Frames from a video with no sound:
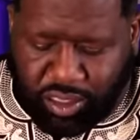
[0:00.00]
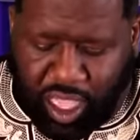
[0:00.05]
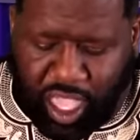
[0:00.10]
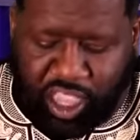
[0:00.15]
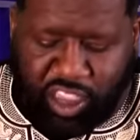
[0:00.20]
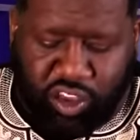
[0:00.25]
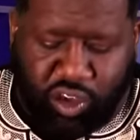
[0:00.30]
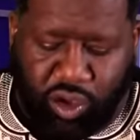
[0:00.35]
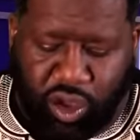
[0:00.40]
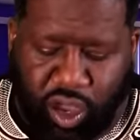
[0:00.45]

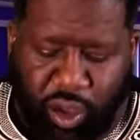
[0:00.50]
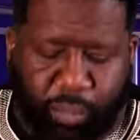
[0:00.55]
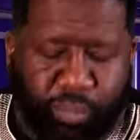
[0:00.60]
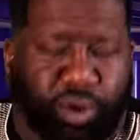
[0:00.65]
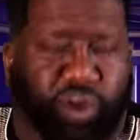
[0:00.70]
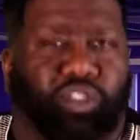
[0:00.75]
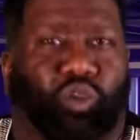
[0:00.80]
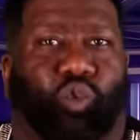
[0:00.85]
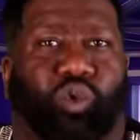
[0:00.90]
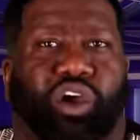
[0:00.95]
Thank you, uh,
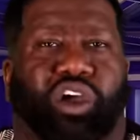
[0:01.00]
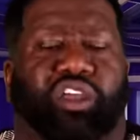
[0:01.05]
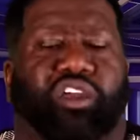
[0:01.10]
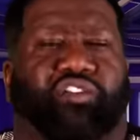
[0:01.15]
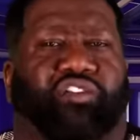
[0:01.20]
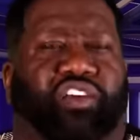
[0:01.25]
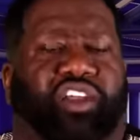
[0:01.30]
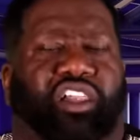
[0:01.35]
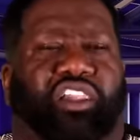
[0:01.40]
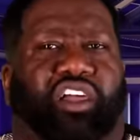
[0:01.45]
Brother
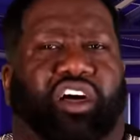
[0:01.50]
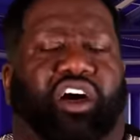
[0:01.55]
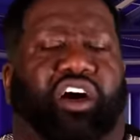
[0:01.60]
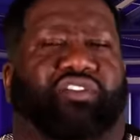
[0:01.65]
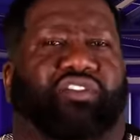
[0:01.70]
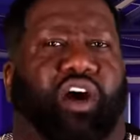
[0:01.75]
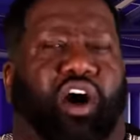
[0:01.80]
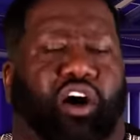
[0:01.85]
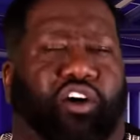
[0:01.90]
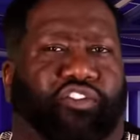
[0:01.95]
William, for the
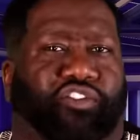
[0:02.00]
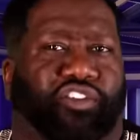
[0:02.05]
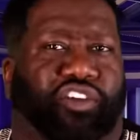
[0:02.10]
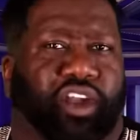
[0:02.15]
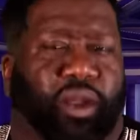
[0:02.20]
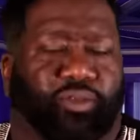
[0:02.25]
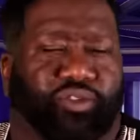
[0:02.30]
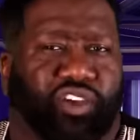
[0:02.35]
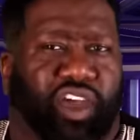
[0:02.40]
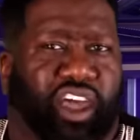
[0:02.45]
love
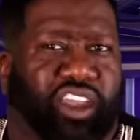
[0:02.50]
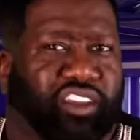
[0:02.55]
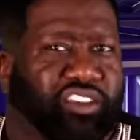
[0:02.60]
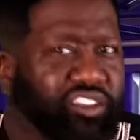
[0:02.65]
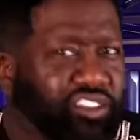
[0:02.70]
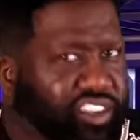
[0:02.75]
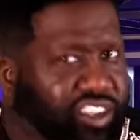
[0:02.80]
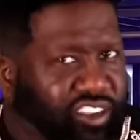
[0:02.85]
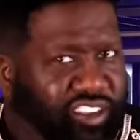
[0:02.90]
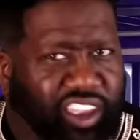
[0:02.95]
offering. I'm trying to
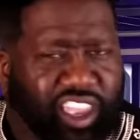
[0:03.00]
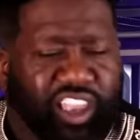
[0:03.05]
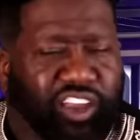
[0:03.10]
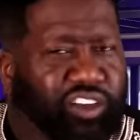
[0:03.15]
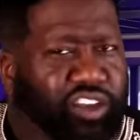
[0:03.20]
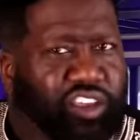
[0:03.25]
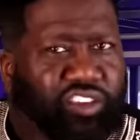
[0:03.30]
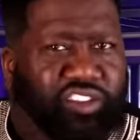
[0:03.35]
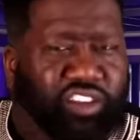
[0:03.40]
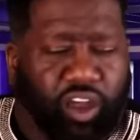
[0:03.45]
just
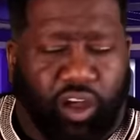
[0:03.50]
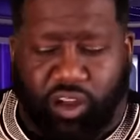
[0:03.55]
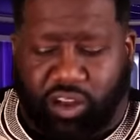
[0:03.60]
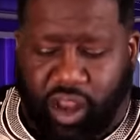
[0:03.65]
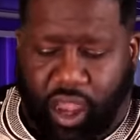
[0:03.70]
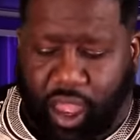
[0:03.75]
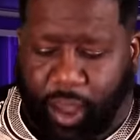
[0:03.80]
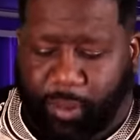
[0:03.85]
continue this on.